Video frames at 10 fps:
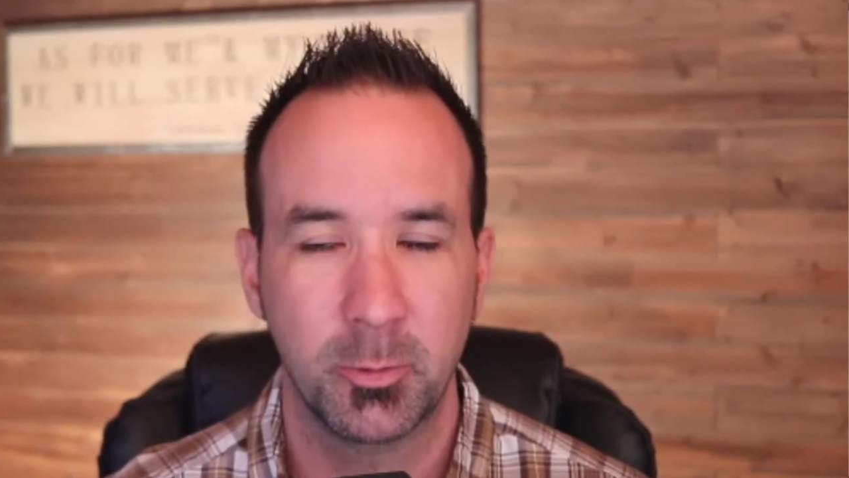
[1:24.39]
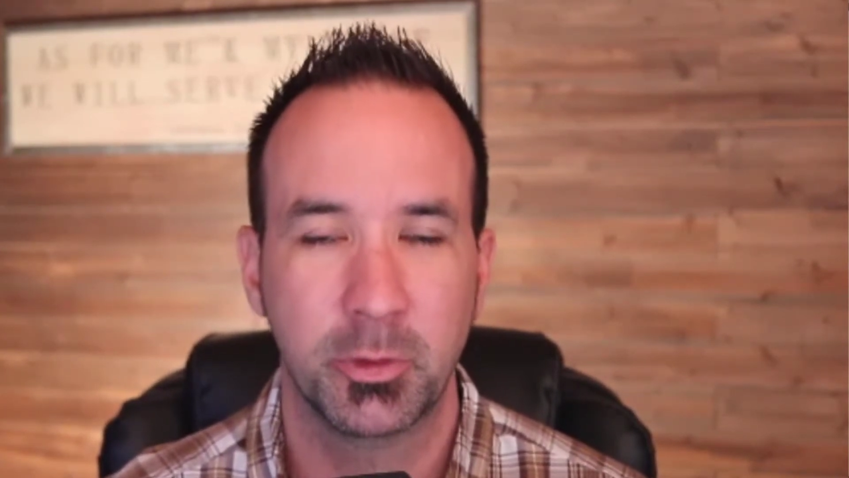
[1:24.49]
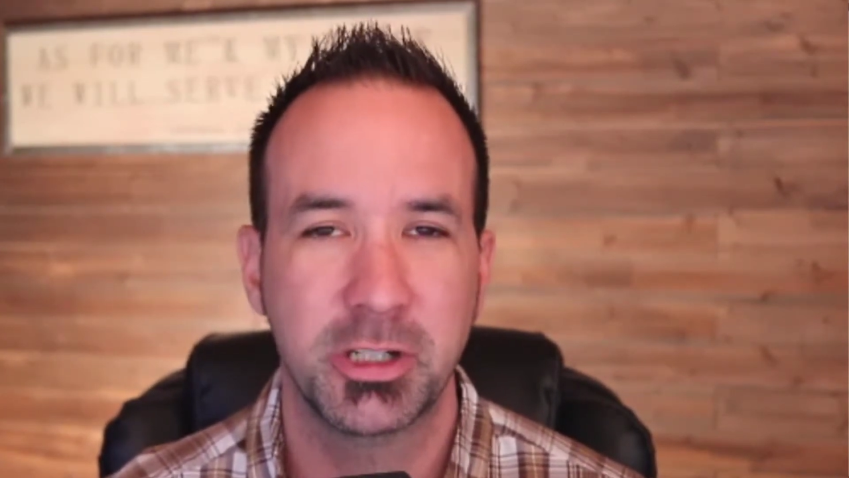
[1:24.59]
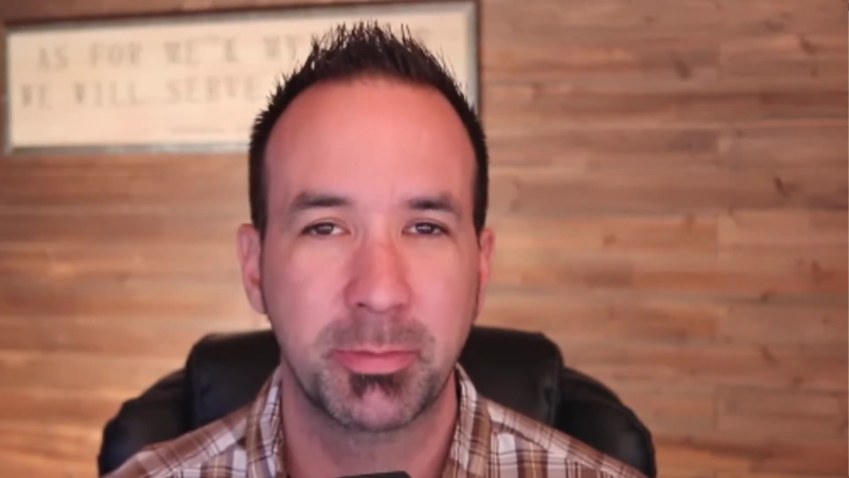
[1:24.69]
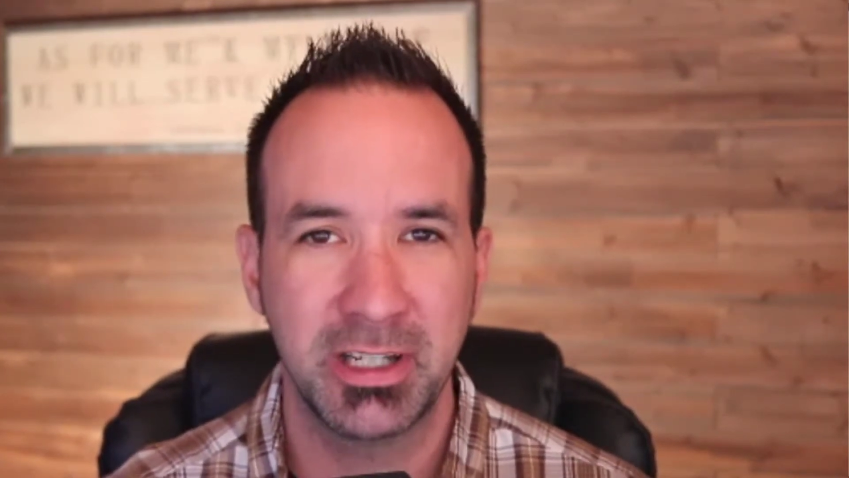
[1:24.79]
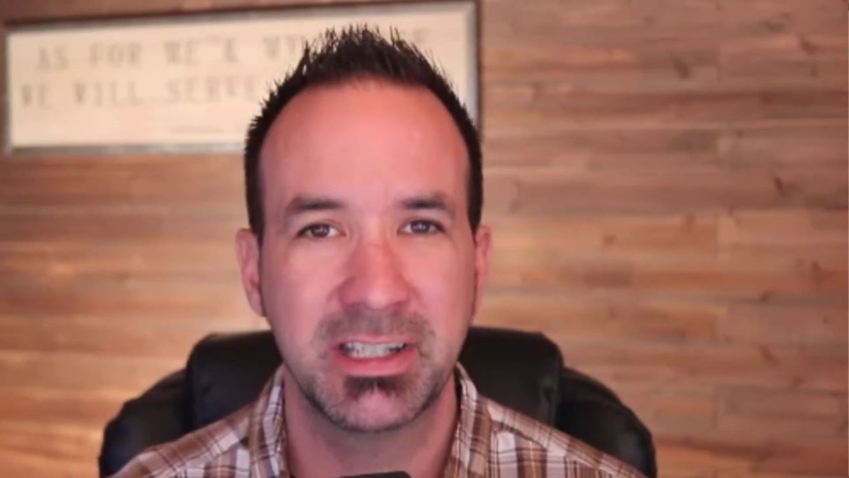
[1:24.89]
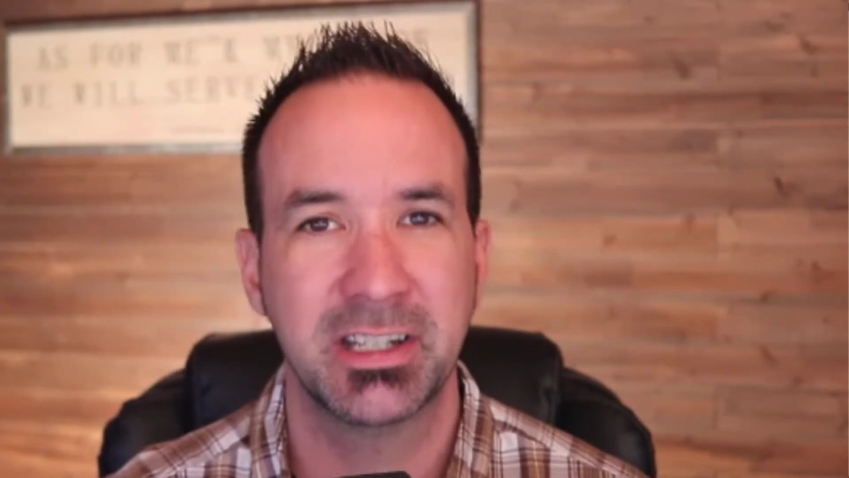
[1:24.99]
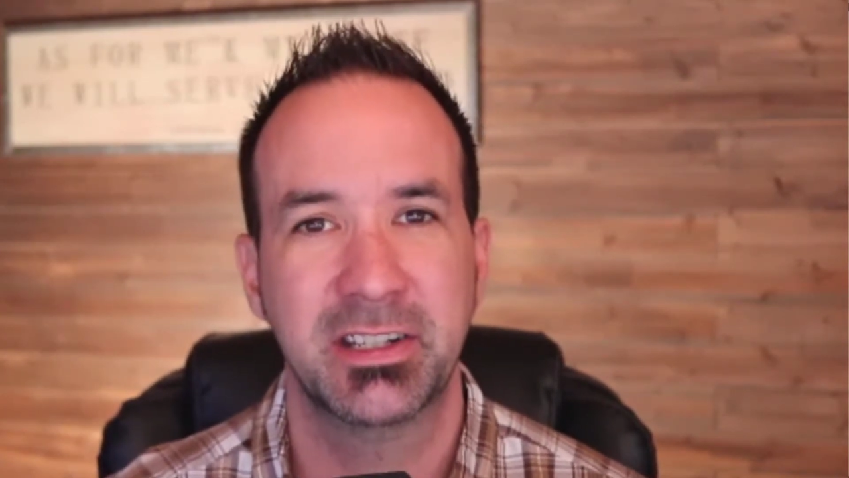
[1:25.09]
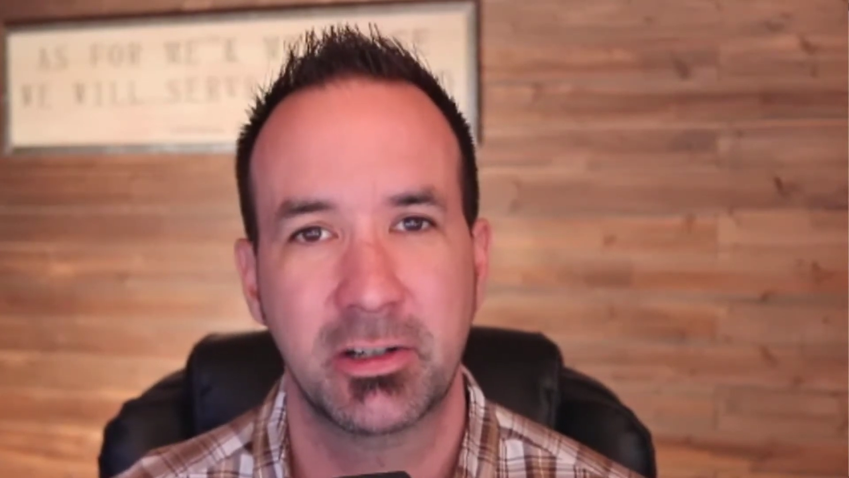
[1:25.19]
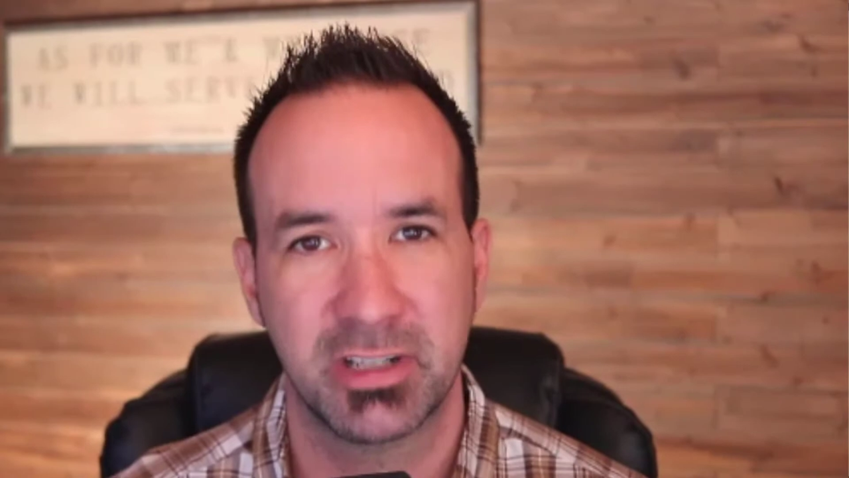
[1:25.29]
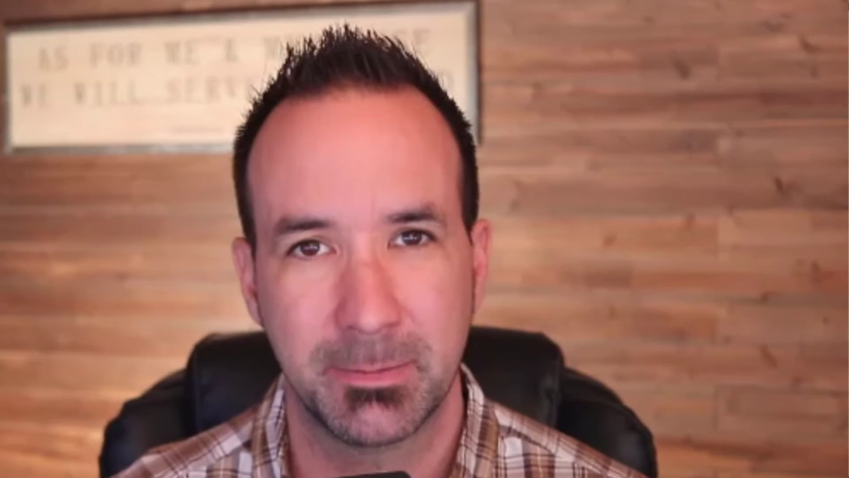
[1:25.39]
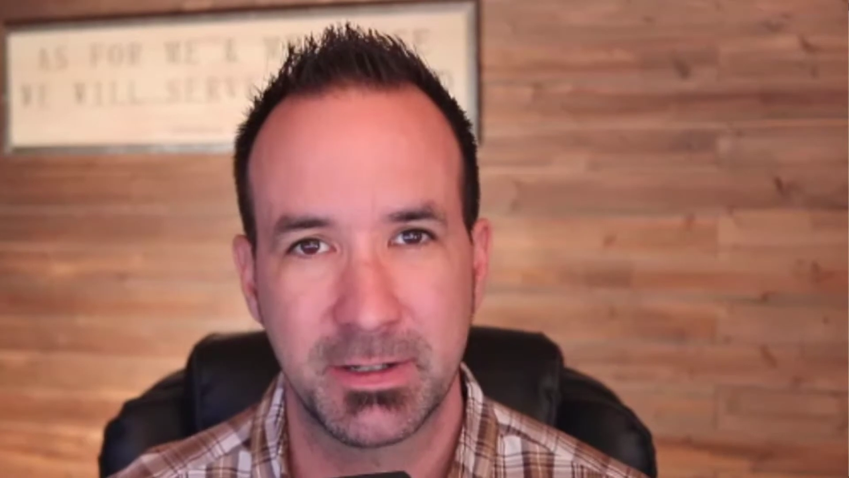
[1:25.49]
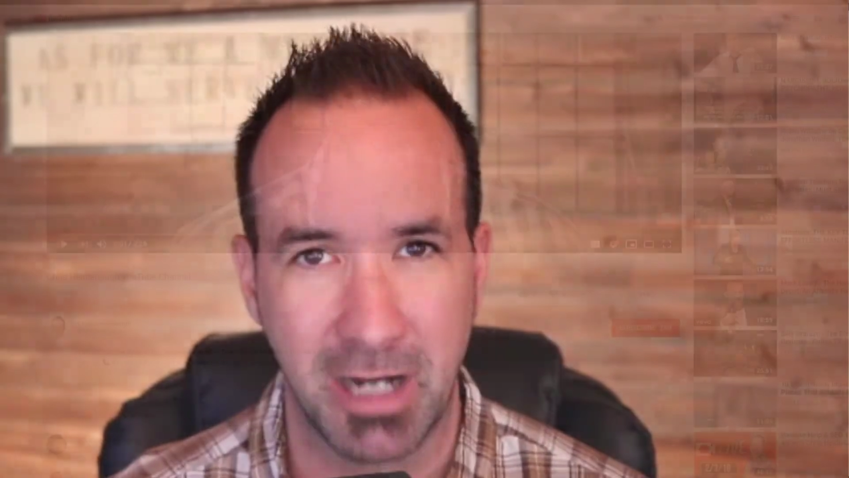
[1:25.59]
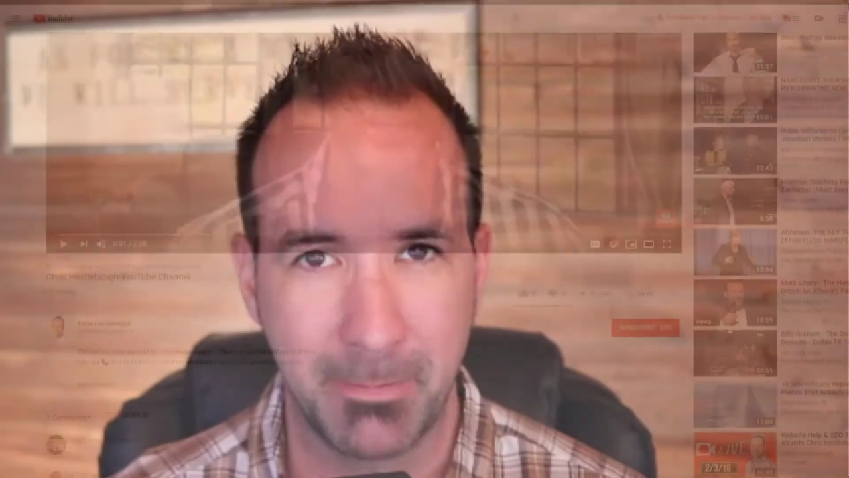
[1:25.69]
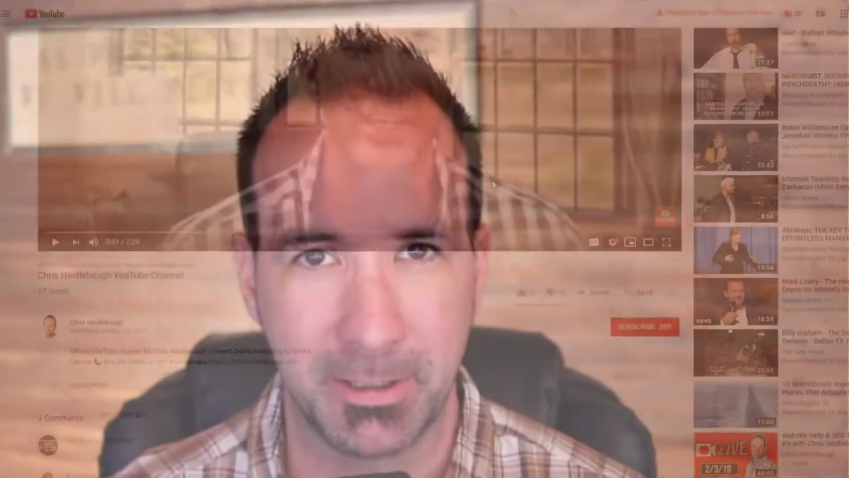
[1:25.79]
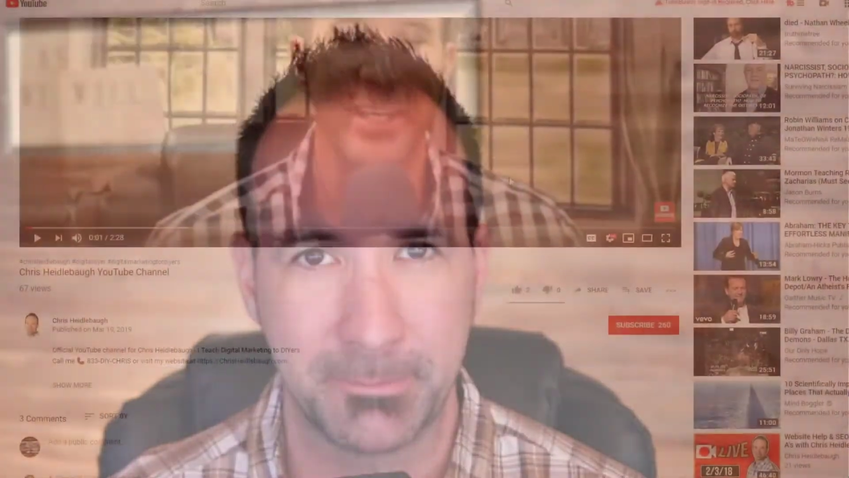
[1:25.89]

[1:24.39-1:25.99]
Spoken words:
would you please consider subscribing?